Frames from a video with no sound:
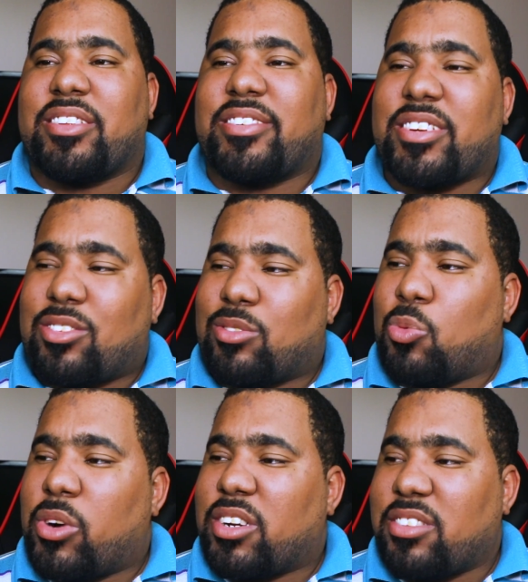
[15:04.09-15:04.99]
just
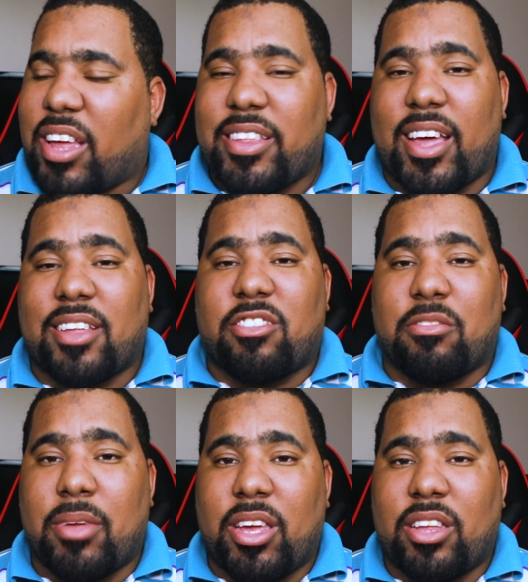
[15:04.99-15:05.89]
want to say that to
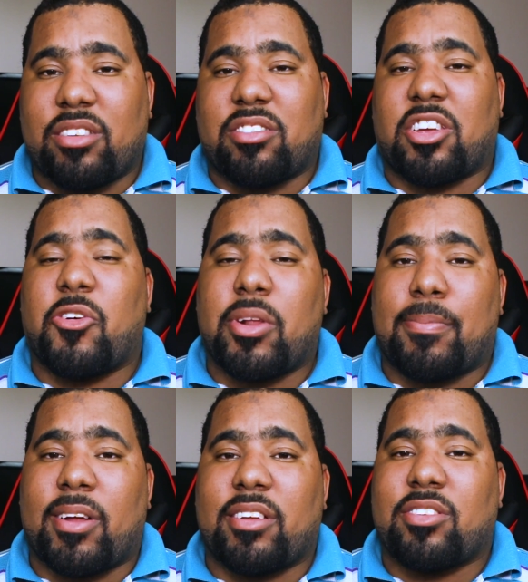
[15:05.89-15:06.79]
me, the Security
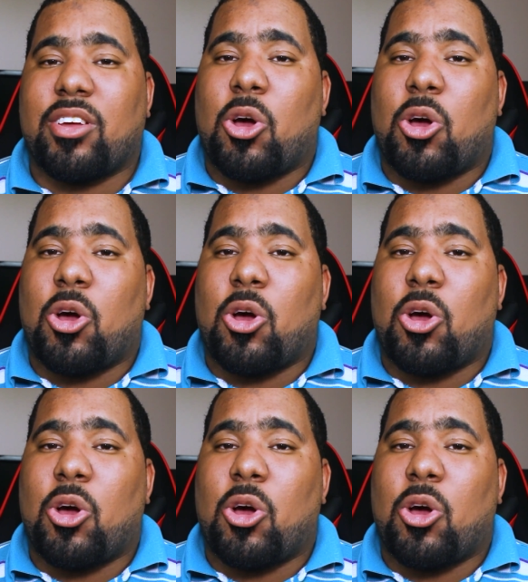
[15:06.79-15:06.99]
Plus